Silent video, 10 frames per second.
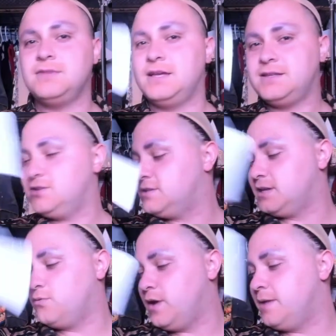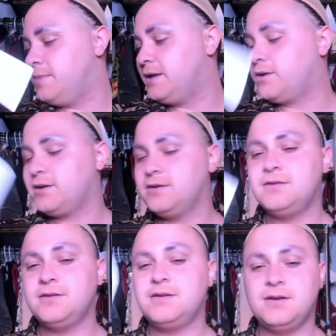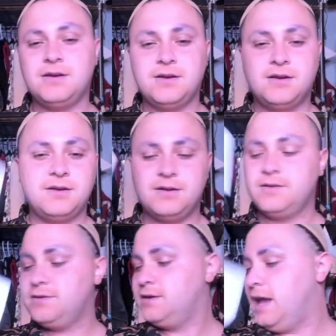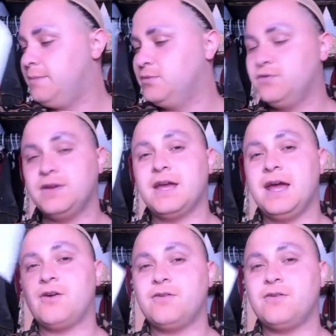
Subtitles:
It's just like way better at moving air